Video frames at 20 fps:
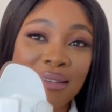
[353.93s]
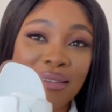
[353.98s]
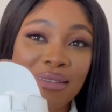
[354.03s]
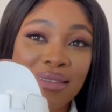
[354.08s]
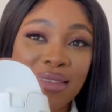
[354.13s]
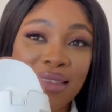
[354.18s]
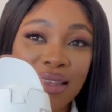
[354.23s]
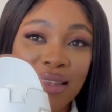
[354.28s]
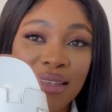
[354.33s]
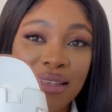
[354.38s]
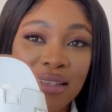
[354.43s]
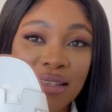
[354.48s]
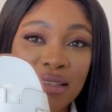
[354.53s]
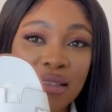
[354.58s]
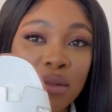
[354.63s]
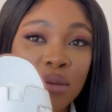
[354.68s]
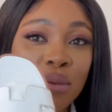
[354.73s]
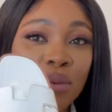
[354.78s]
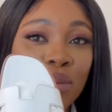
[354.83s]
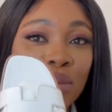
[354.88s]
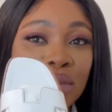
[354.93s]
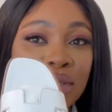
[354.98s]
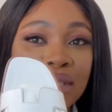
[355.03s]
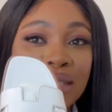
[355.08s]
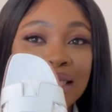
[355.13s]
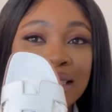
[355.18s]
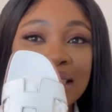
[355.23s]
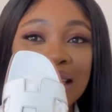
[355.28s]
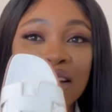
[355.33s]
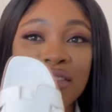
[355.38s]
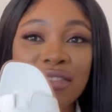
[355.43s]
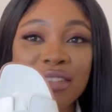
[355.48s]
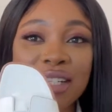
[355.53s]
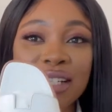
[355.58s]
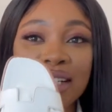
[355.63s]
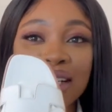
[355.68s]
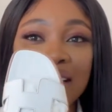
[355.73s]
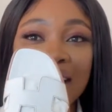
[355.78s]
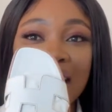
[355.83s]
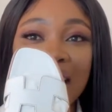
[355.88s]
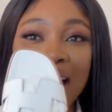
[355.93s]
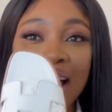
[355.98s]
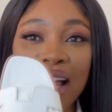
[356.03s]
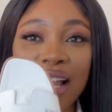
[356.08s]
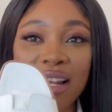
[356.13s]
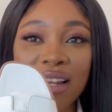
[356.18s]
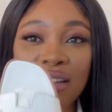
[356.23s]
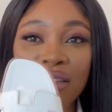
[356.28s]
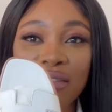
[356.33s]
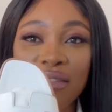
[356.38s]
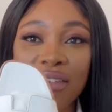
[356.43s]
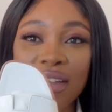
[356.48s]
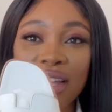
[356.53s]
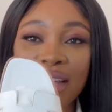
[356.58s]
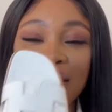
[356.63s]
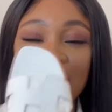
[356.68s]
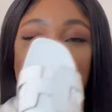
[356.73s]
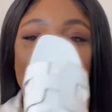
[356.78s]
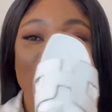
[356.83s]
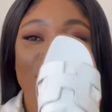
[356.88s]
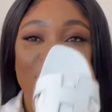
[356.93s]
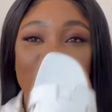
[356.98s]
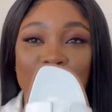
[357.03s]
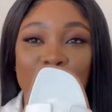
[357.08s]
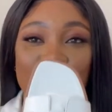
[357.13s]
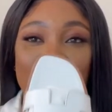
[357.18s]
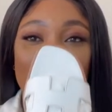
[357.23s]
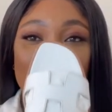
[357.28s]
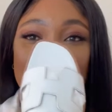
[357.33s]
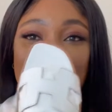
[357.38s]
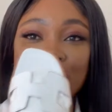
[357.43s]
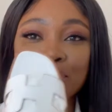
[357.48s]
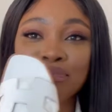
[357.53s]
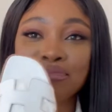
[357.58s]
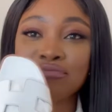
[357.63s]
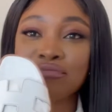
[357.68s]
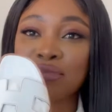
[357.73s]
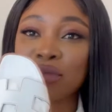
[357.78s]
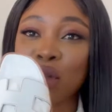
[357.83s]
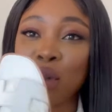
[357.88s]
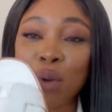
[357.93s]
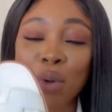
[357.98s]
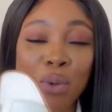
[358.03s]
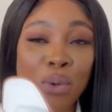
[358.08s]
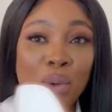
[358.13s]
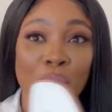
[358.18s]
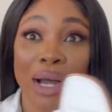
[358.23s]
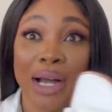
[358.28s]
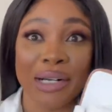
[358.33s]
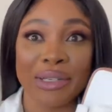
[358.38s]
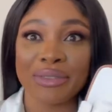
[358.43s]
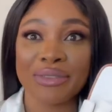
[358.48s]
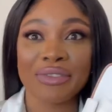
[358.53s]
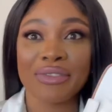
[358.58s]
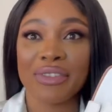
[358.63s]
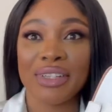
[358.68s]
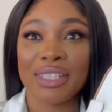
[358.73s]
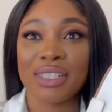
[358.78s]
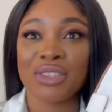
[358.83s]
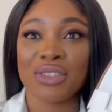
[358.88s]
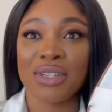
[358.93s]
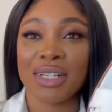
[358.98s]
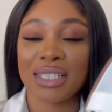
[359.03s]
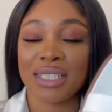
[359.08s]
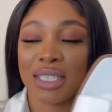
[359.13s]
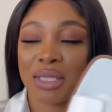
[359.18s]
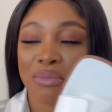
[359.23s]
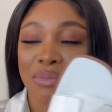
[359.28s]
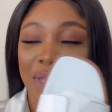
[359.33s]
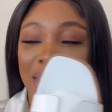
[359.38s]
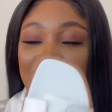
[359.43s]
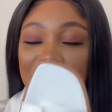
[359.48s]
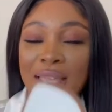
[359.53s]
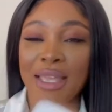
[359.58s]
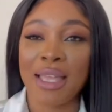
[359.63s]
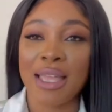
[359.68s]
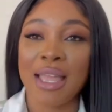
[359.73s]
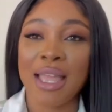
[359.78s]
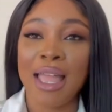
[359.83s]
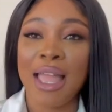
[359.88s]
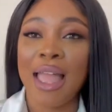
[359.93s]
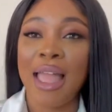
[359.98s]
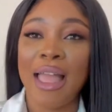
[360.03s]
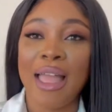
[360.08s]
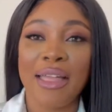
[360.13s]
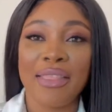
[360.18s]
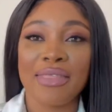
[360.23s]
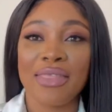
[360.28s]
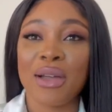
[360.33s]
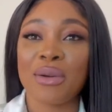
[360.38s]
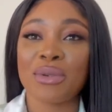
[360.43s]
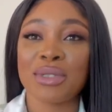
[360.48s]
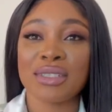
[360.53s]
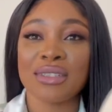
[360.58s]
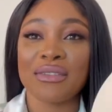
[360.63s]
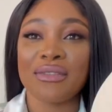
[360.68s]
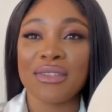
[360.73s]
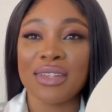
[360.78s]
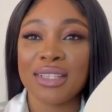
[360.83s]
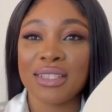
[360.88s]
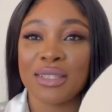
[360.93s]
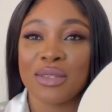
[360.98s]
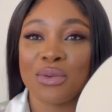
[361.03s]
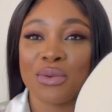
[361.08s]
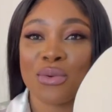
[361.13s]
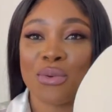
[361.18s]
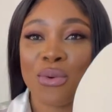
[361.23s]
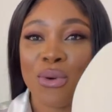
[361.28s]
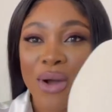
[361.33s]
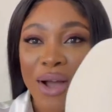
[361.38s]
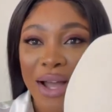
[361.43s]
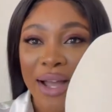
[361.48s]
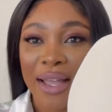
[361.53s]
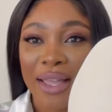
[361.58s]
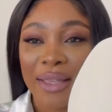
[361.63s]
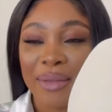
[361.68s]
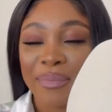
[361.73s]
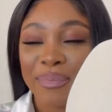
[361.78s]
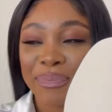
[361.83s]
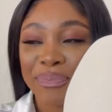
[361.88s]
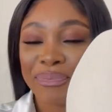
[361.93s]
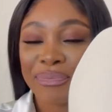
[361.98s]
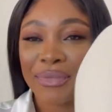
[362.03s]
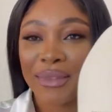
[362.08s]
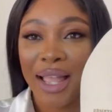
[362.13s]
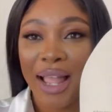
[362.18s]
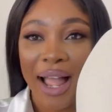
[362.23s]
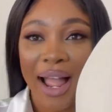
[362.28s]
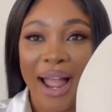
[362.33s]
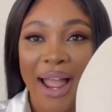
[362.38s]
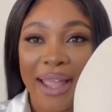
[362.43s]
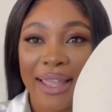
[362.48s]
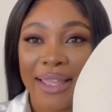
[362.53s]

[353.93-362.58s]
These would definitely elevate your whole outfit, trust me. And that was the reason why I